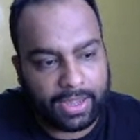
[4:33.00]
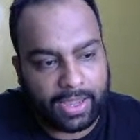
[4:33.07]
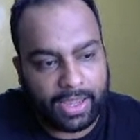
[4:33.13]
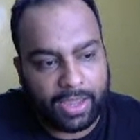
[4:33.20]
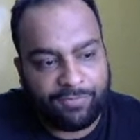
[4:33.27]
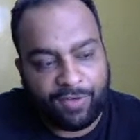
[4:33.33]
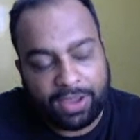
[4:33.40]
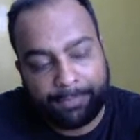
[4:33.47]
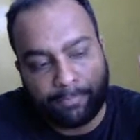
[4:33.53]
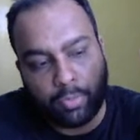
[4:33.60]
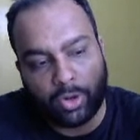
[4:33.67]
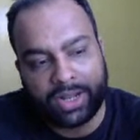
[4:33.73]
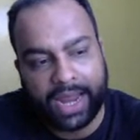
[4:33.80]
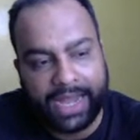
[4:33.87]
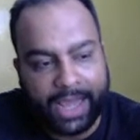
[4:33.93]
if I
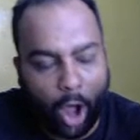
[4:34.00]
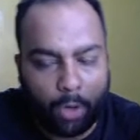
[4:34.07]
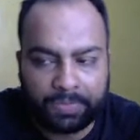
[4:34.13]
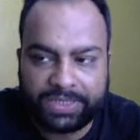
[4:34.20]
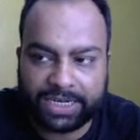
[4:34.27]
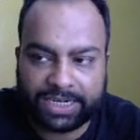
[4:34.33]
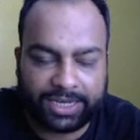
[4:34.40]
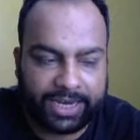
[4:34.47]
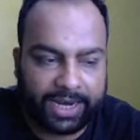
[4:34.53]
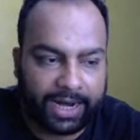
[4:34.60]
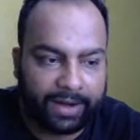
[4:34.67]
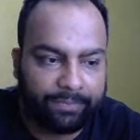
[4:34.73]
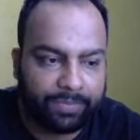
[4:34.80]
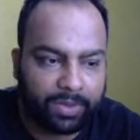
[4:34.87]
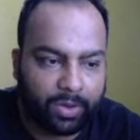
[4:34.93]
put any object
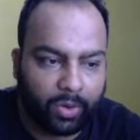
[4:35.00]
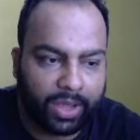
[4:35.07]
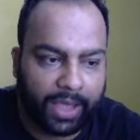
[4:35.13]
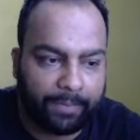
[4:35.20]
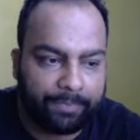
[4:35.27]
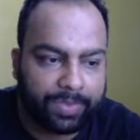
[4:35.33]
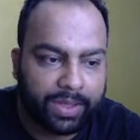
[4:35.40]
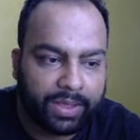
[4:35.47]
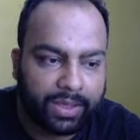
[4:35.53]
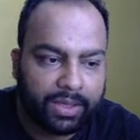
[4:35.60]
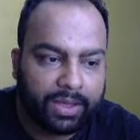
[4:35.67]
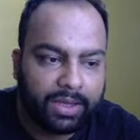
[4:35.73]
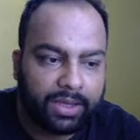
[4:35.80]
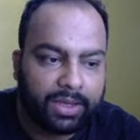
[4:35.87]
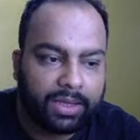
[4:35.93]
here, okay,
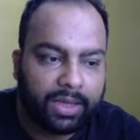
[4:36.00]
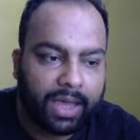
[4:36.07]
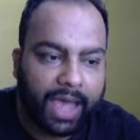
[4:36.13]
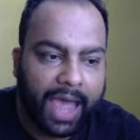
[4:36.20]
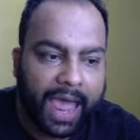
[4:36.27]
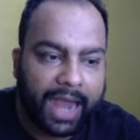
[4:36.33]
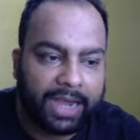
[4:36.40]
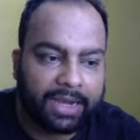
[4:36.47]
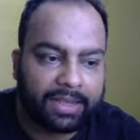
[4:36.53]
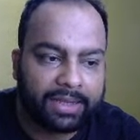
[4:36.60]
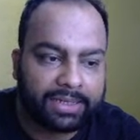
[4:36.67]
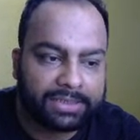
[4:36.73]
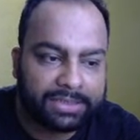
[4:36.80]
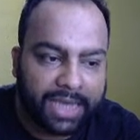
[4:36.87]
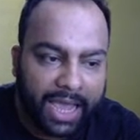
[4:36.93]
and
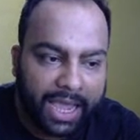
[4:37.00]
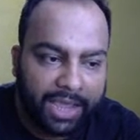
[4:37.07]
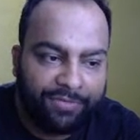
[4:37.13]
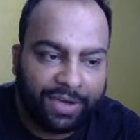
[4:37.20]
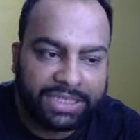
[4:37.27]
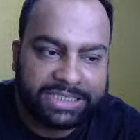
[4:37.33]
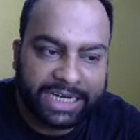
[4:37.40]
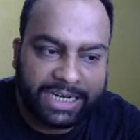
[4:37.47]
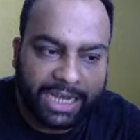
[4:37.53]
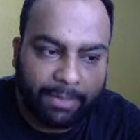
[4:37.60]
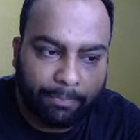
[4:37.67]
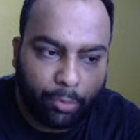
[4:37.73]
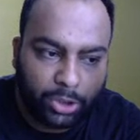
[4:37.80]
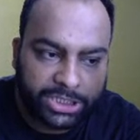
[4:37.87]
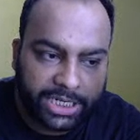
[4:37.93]
if I gently
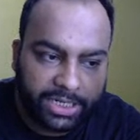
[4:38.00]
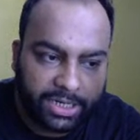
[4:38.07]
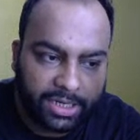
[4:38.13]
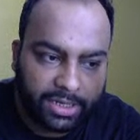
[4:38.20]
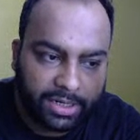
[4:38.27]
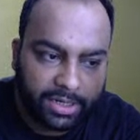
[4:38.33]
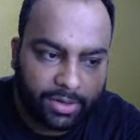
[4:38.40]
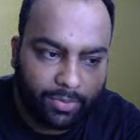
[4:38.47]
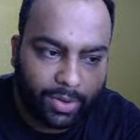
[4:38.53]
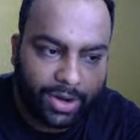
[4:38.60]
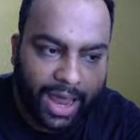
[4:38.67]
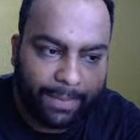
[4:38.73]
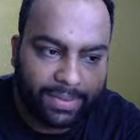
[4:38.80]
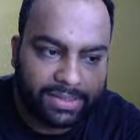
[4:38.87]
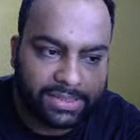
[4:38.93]
push it, what
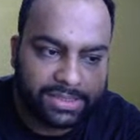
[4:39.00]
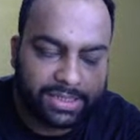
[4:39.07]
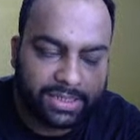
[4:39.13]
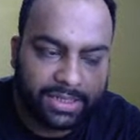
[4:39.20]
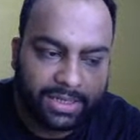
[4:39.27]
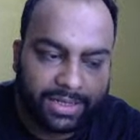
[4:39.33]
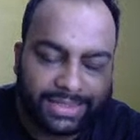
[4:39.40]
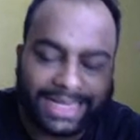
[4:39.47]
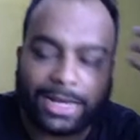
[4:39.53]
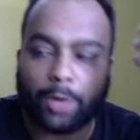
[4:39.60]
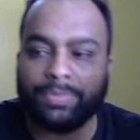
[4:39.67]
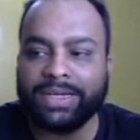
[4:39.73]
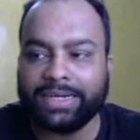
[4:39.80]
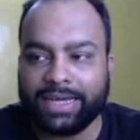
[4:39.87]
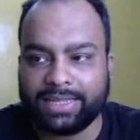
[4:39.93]
happens? That
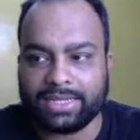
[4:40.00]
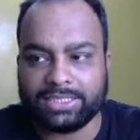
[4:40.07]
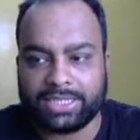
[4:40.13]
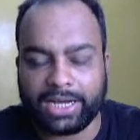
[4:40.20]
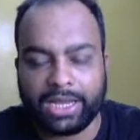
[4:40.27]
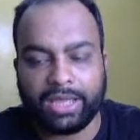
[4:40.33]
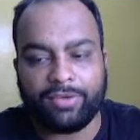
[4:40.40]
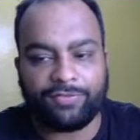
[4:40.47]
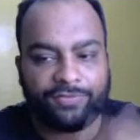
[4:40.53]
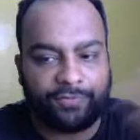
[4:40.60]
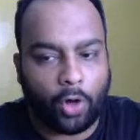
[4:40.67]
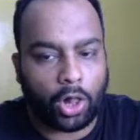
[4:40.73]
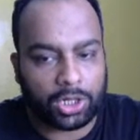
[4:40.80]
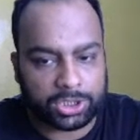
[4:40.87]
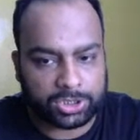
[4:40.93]
object essentially
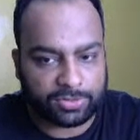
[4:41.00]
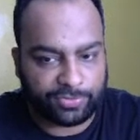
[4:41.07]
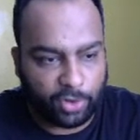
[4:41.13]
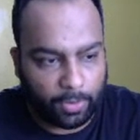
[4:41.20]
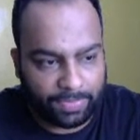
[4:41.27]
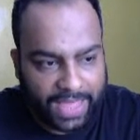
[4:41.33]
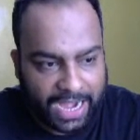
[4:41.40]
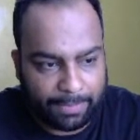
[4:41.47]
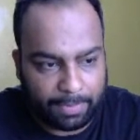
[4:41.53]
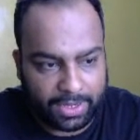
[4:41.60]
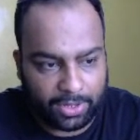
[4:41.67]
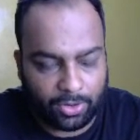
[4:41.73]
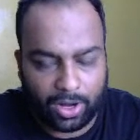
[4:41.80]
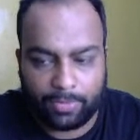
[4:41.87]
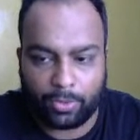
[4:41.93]
falls from that
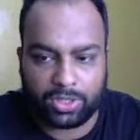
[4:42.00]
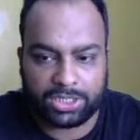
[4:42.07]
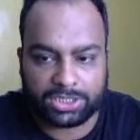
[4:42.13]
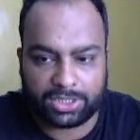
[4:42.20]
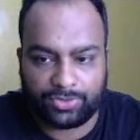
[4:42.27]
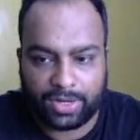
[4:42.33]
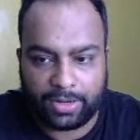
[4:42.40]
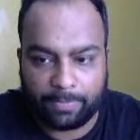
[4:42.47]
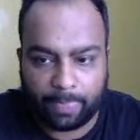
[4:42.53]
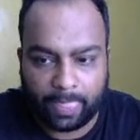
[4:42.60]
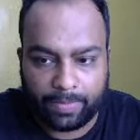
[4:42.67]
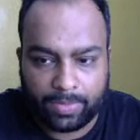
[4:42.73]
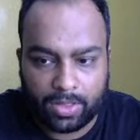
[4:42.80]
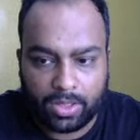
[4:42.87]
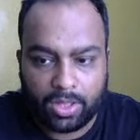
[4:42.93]
particular position, right?
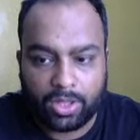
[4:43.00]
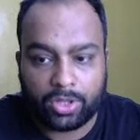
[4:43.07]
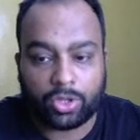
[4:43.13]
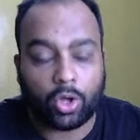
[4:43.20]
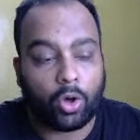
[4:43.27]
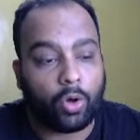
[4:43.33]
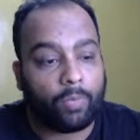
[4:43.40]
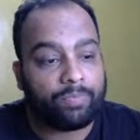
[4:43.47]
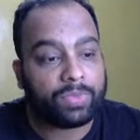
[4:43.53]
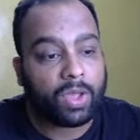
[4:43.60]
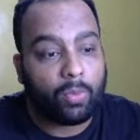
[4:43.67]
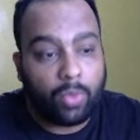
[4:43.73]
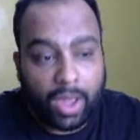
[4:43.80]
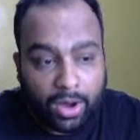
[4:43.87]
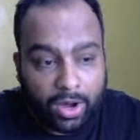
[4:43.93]
So
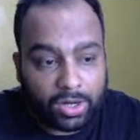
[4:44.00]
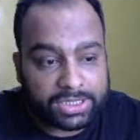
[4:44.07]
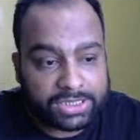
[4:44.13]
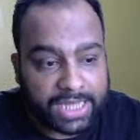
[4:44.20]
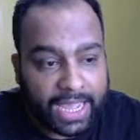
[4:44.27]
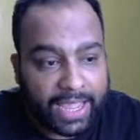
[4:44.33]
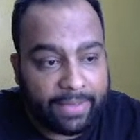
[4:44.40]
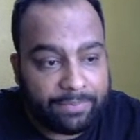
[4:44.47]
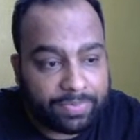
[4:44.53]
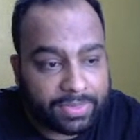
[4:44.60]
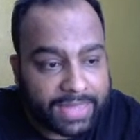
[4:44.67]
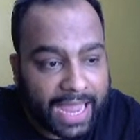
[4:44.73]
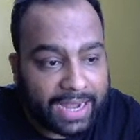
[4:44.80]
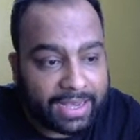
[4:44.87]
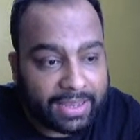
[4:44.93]
we are going to say
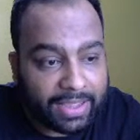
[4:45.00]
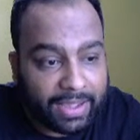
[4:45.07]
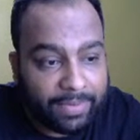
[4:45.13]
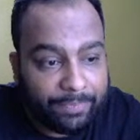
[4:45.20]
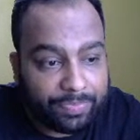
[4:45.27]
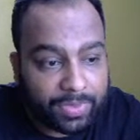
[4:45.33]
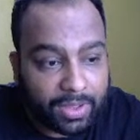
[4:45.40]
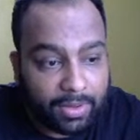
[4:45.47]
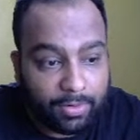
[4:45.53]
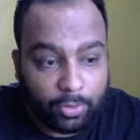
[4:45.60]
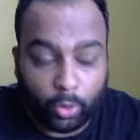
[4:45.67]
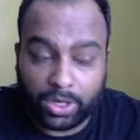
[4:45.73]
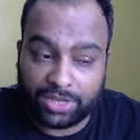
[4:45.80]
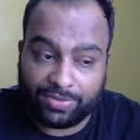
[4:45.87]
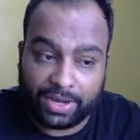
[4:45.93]
that,
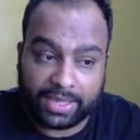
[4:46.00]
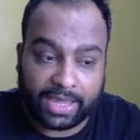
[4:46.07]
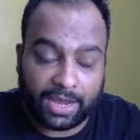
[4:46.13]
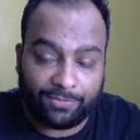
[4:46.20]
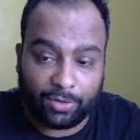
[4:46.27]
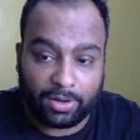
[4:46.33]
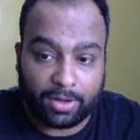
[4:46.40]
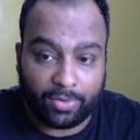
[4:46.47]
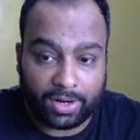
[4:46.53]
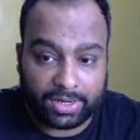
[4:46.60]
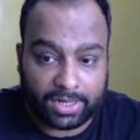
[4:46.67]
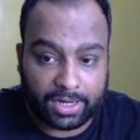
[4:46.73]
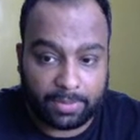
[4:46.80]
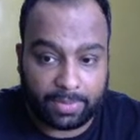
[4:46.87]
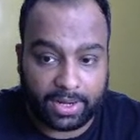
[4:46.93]
notice very carefully our
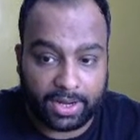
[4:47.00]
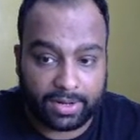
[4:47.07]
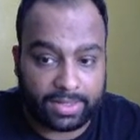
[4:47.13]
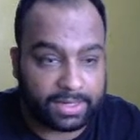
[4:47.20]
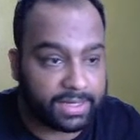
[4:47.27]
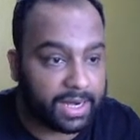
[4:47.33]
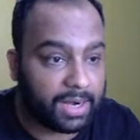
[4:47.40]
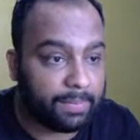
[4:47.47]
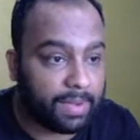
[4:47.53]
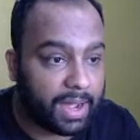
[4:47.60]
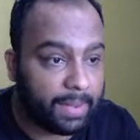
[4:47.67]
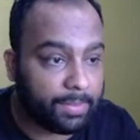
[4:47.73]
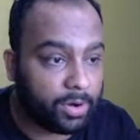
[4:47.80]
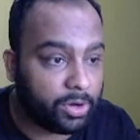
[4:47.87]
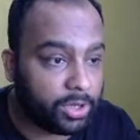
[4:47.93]
term here, the term
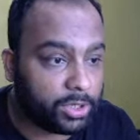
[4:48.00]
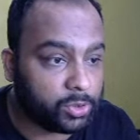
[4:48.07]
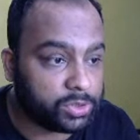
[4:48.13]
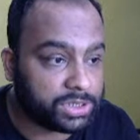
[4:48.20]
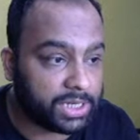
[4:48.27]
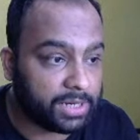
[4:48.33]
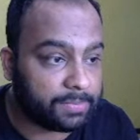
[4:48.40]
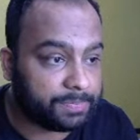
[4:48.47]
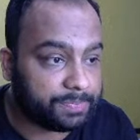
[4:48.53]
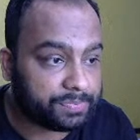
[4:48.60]
I'm going to use here.